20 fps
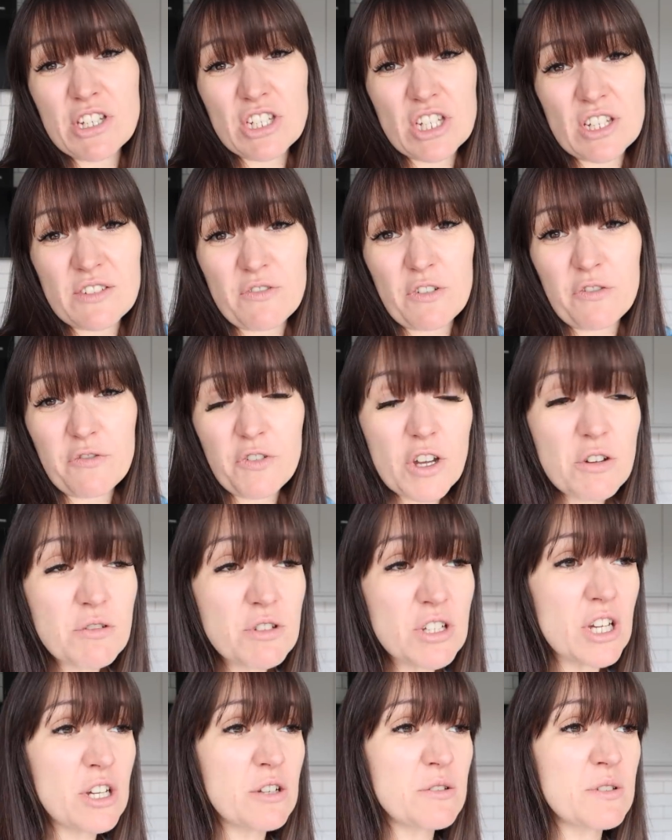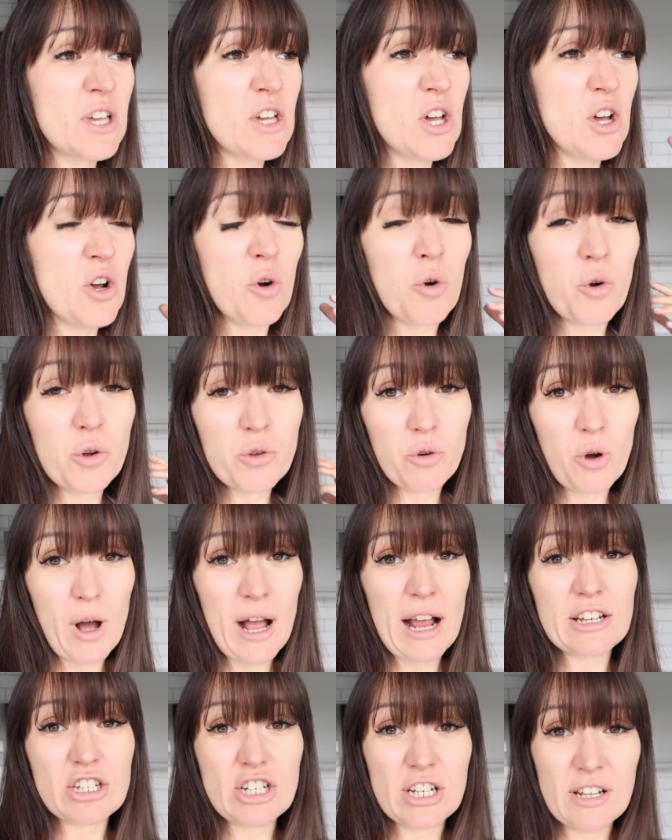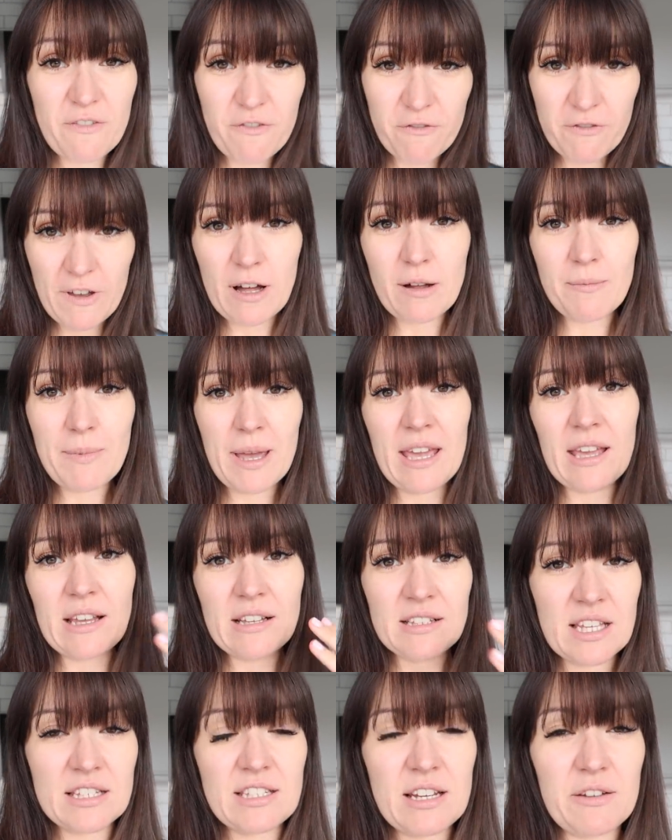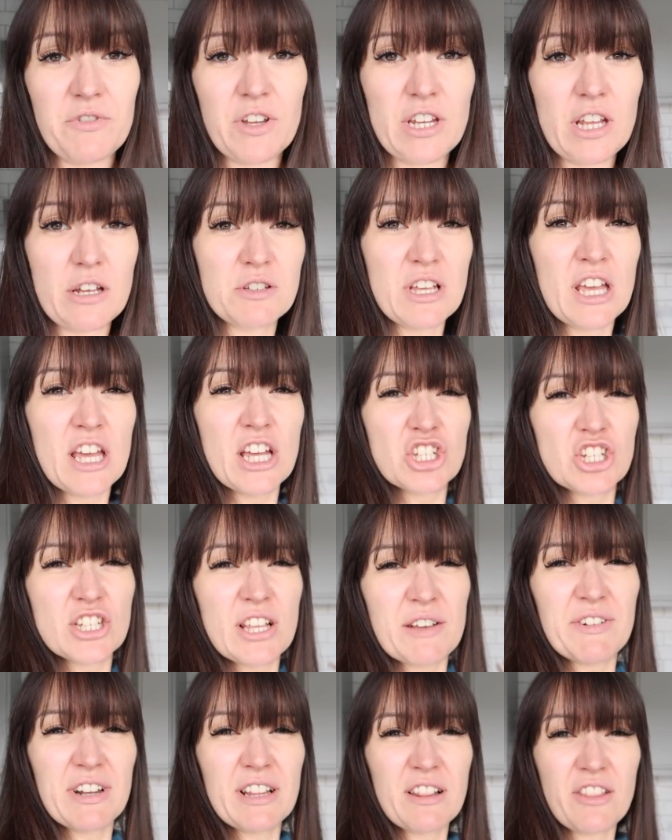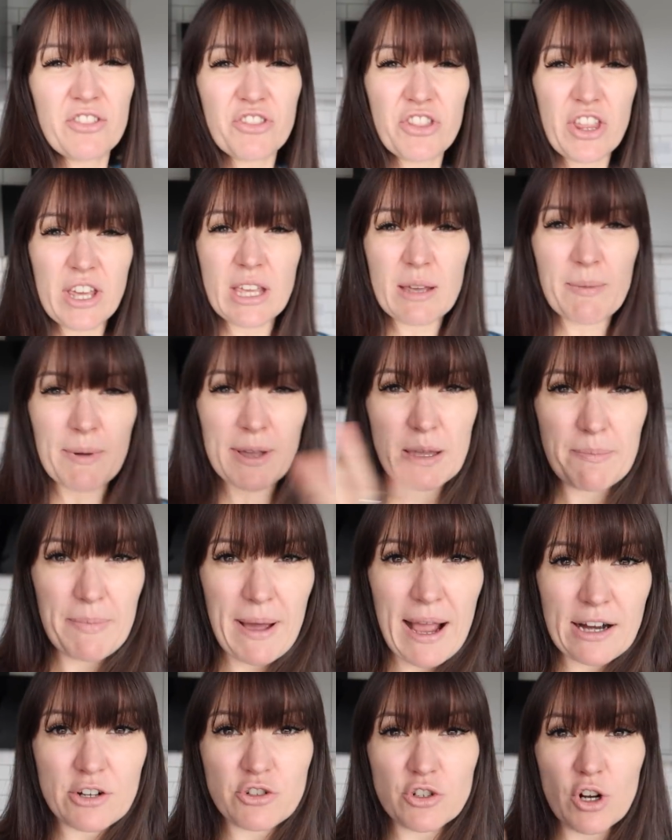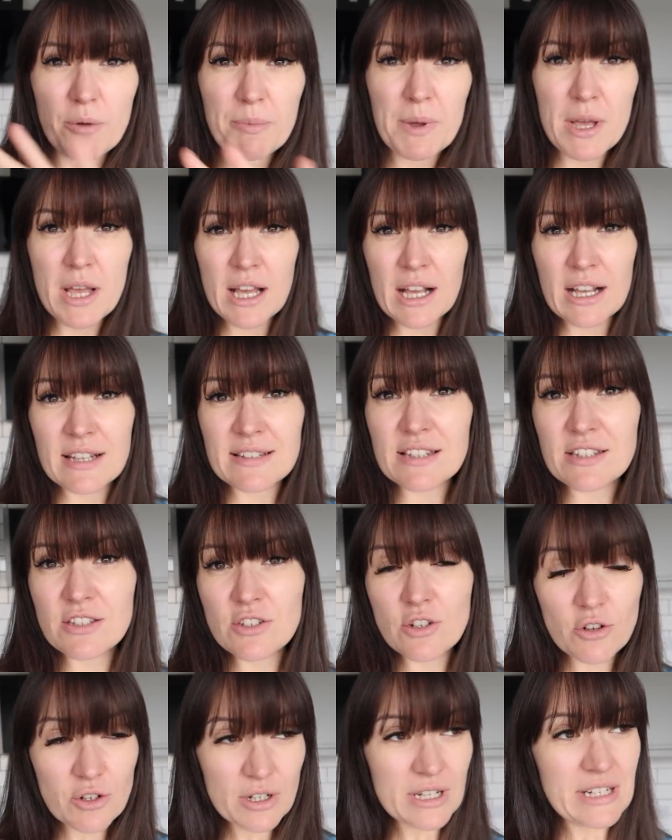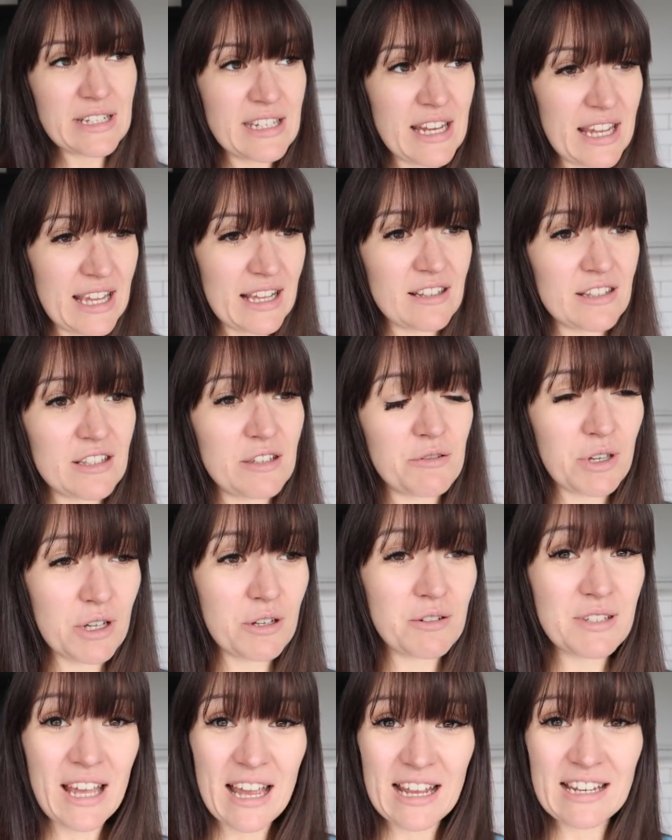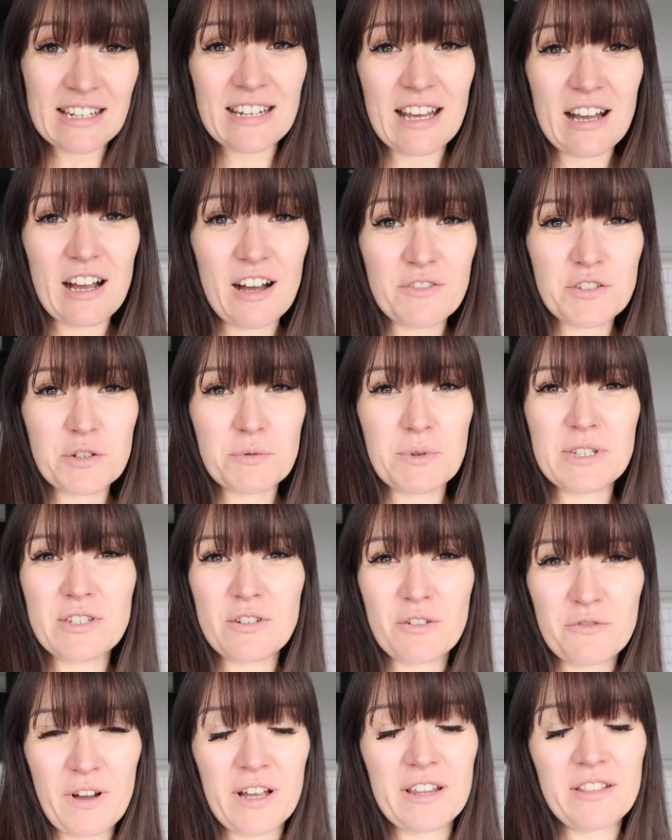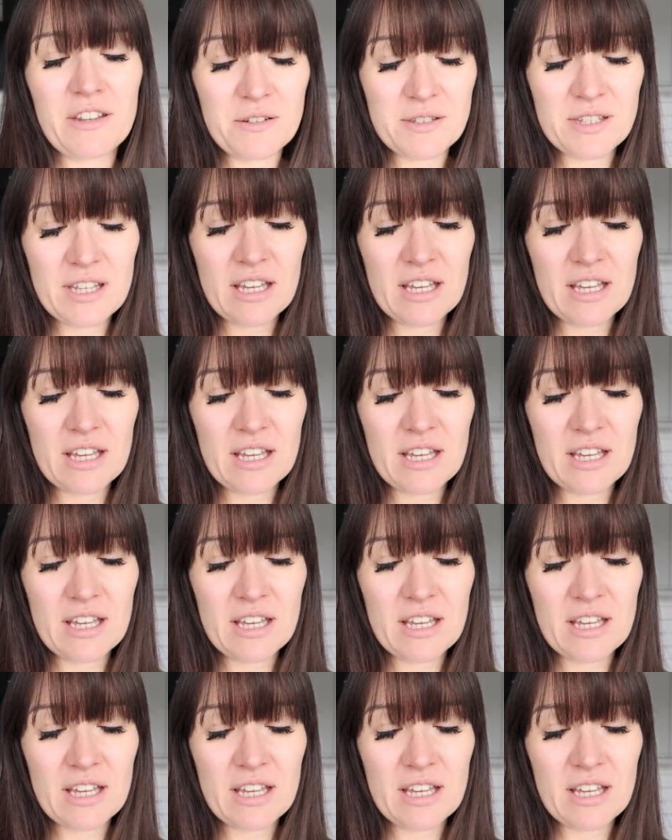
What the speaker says: it's just for photos or you're actually filming sit-down videos, just have a little think about your backdrop, because it's not until you go to edit it afterwards you'll find those